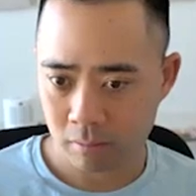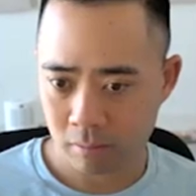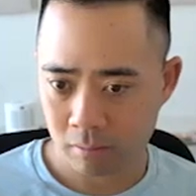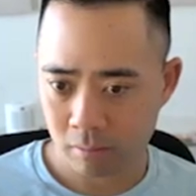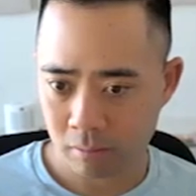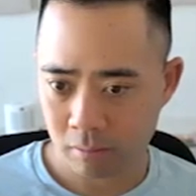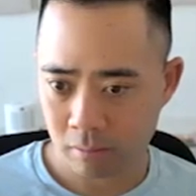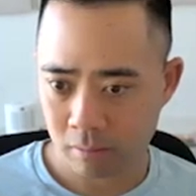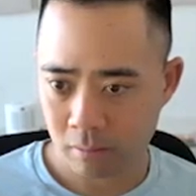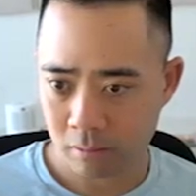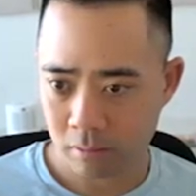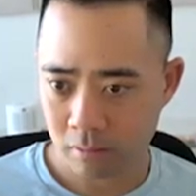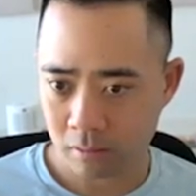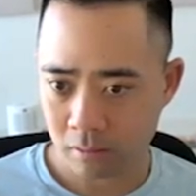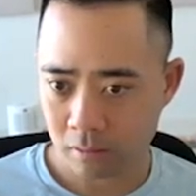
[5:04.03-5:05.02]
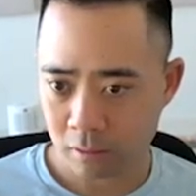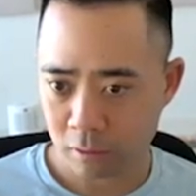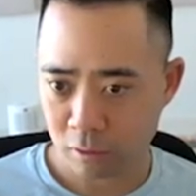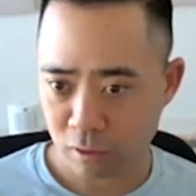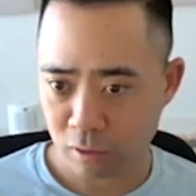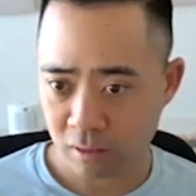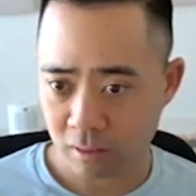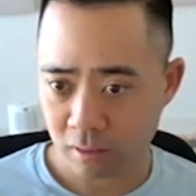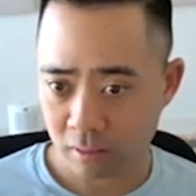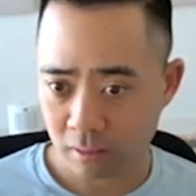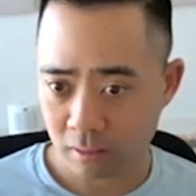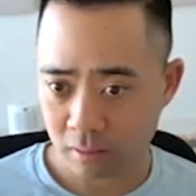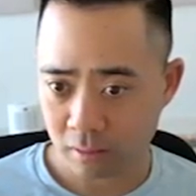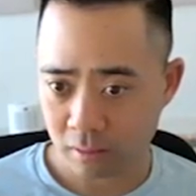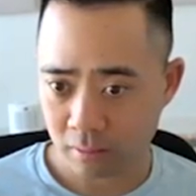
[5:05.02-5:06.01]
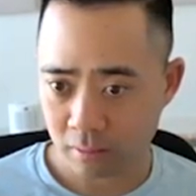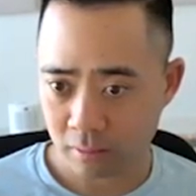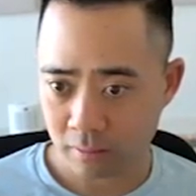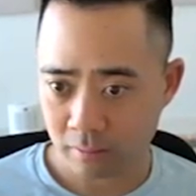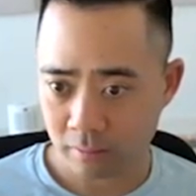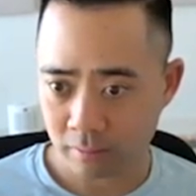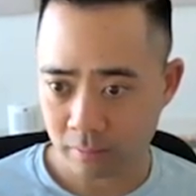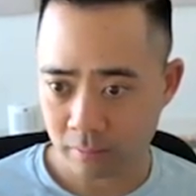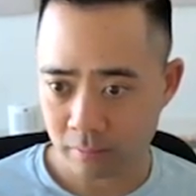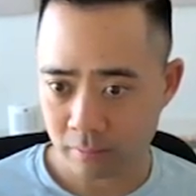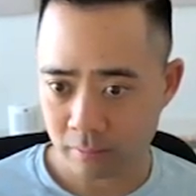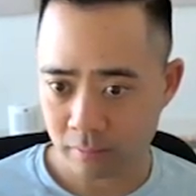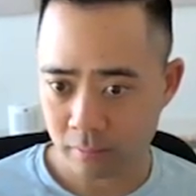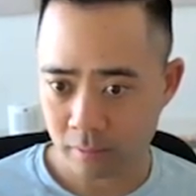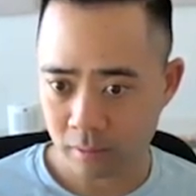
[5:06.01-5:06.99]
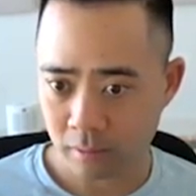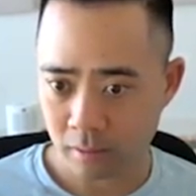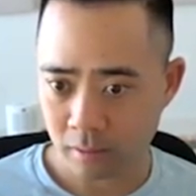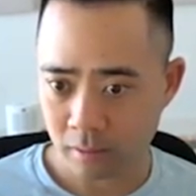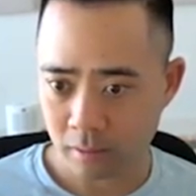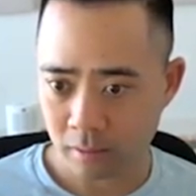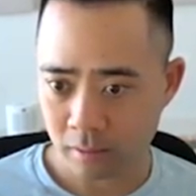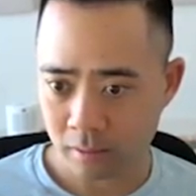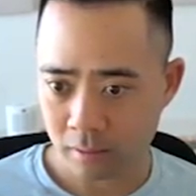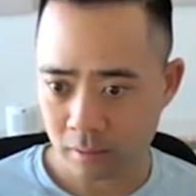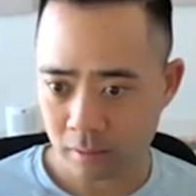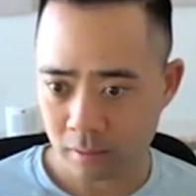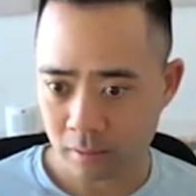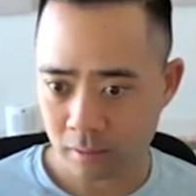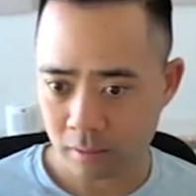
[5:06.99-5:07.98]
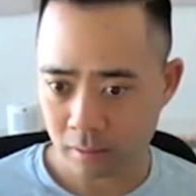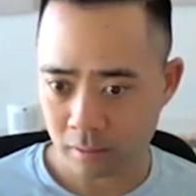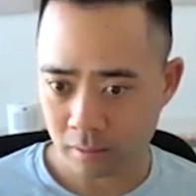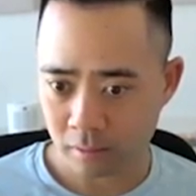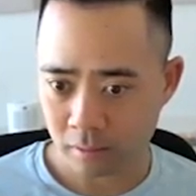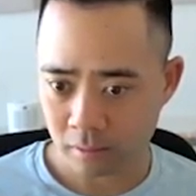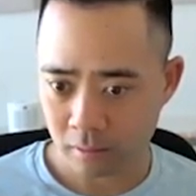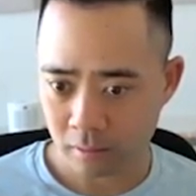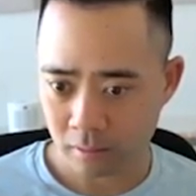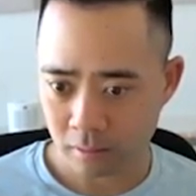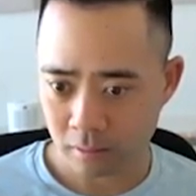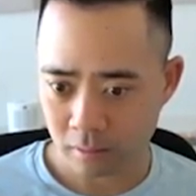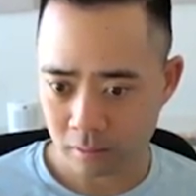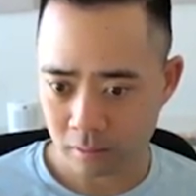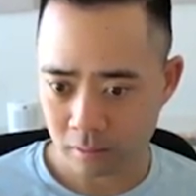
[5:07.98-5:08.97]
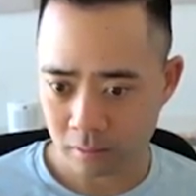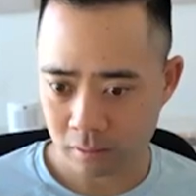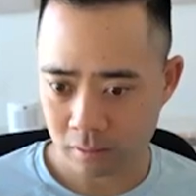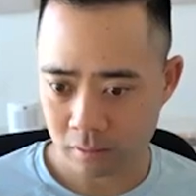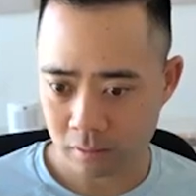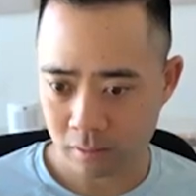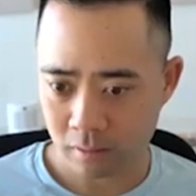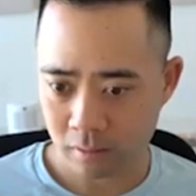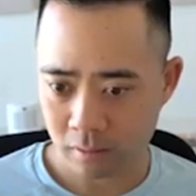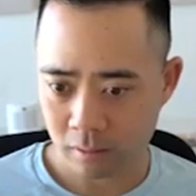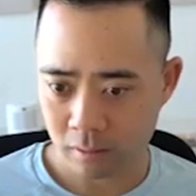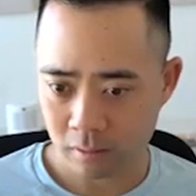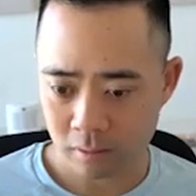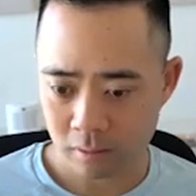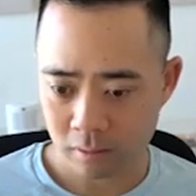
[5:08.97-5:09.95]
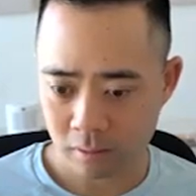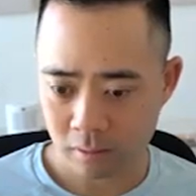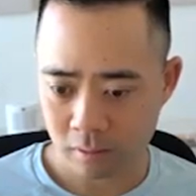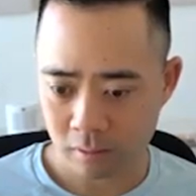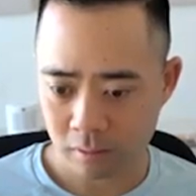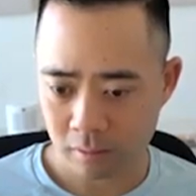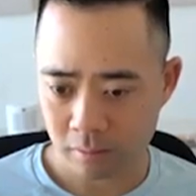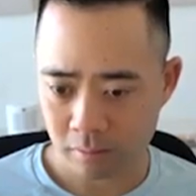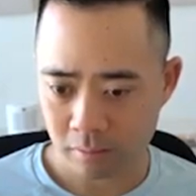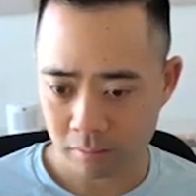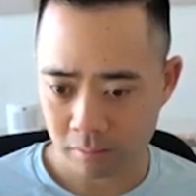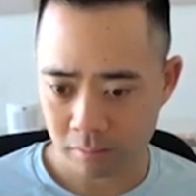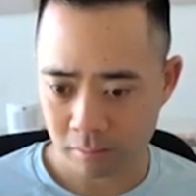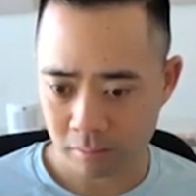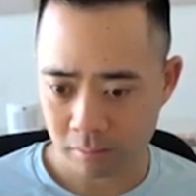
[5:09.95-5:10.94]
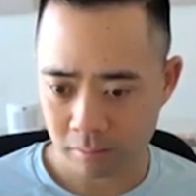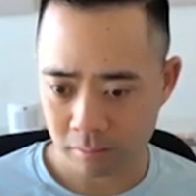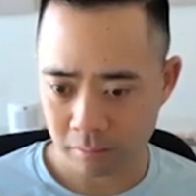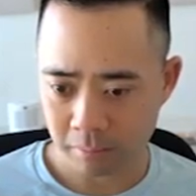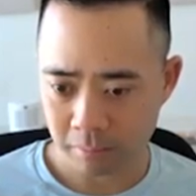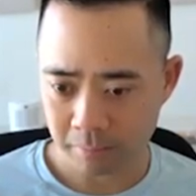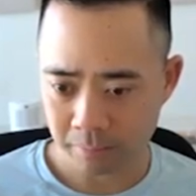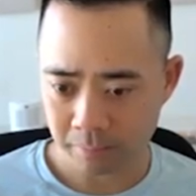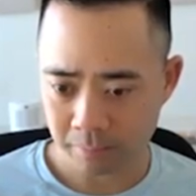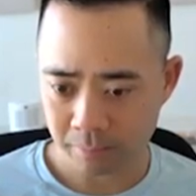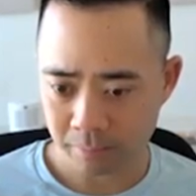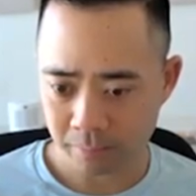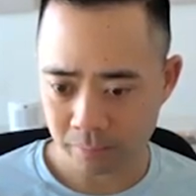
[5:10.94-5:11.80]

No words are spoken by the person on screen.